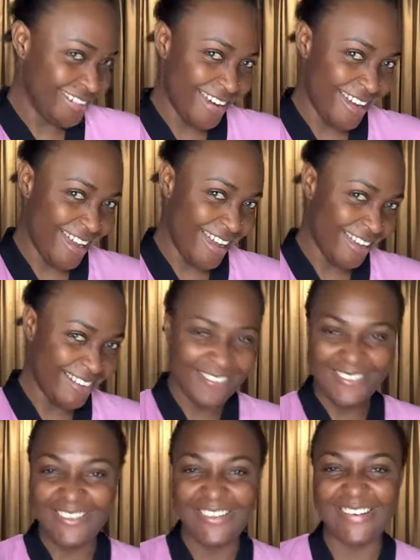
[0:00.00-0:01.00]
Ha.
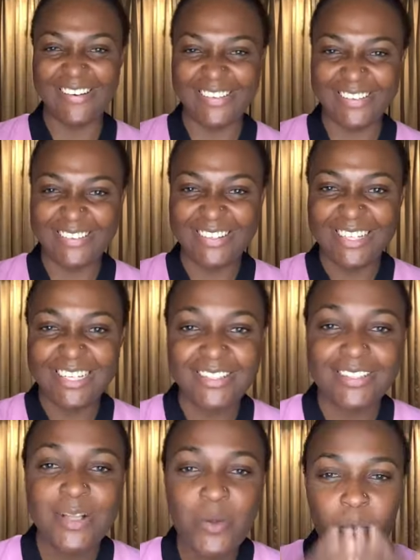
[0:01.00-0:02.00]

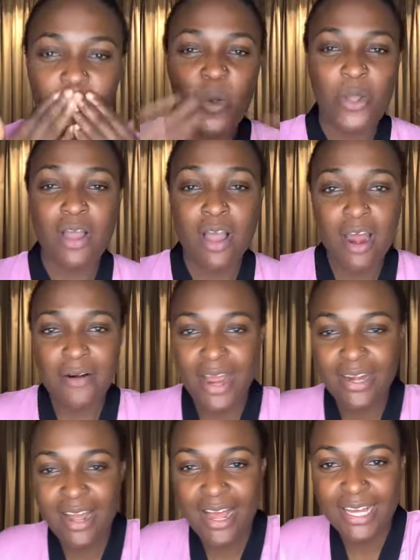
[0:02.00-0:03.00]
All
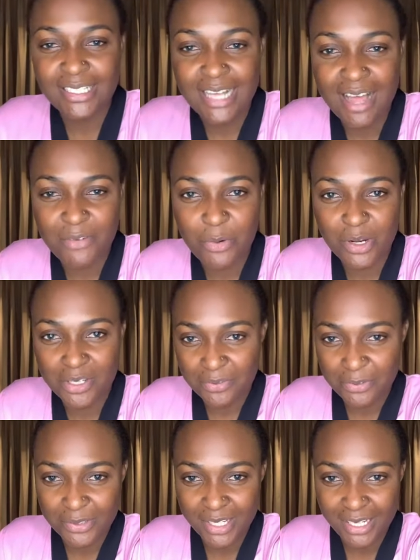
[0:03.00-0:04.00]
right, guys, have a
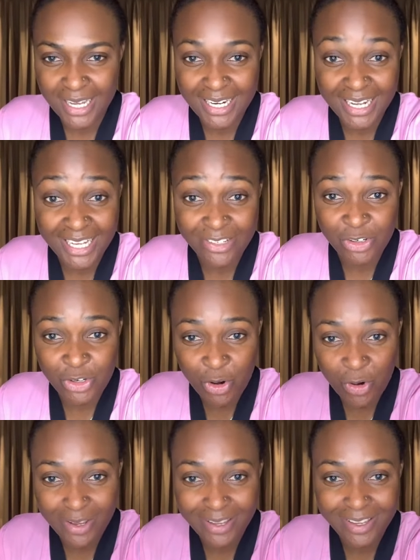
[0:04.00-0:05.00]
wonderful day and
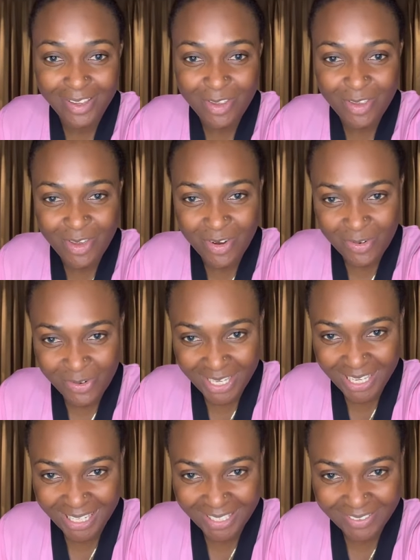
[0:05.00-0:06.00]
enjoy your
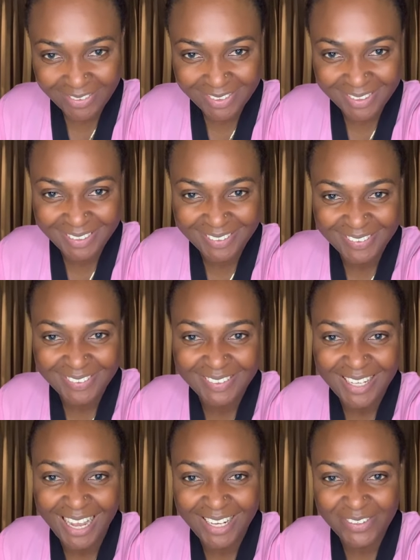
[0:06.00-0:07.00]
weekend.
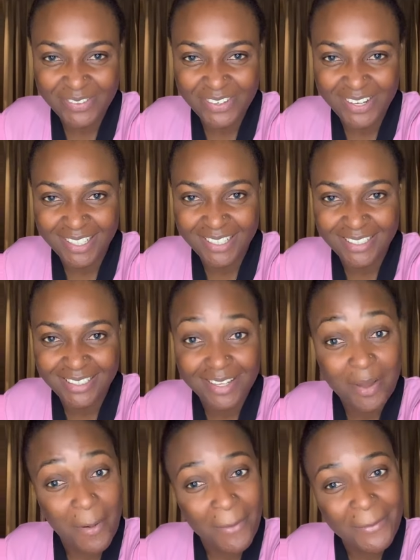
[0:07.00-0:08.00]
I love you
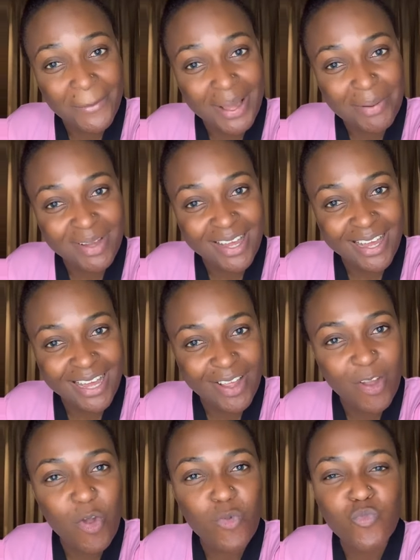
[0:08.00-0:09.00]
guys.
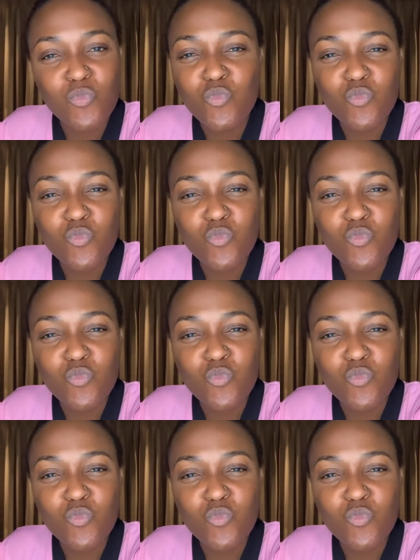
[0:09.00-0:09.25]
Bye-bye.